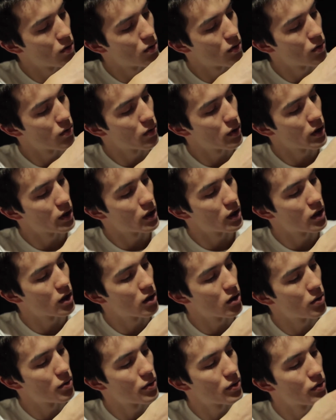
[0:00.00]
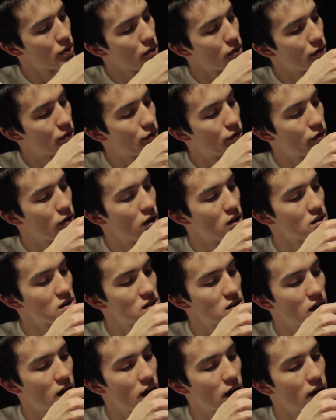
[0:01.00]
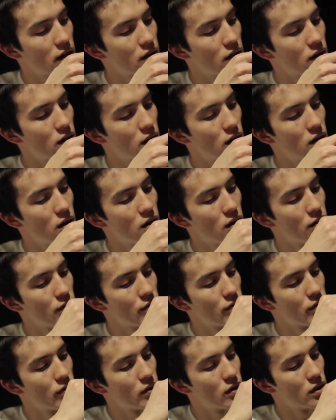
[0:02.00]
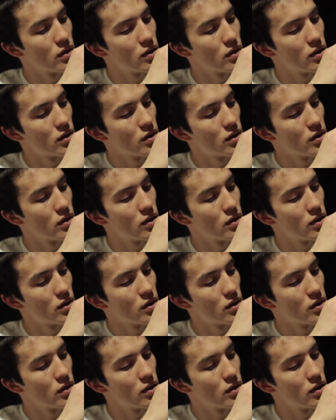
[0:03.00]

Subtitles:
we're going to go through the front side of